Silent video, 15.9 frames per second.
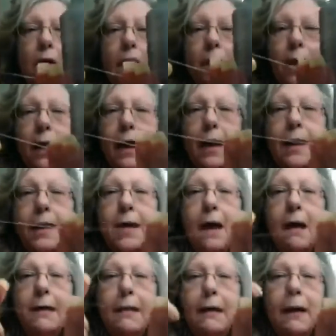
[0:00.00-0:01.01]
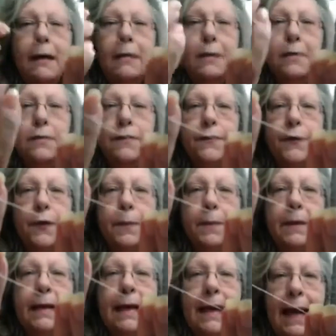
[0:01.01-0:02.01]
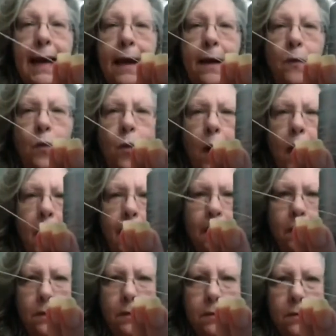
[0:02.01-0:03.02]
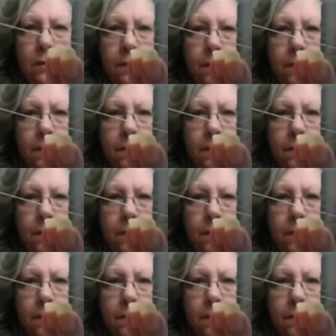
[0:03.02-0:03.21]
Okay? I got this from Cat Wild.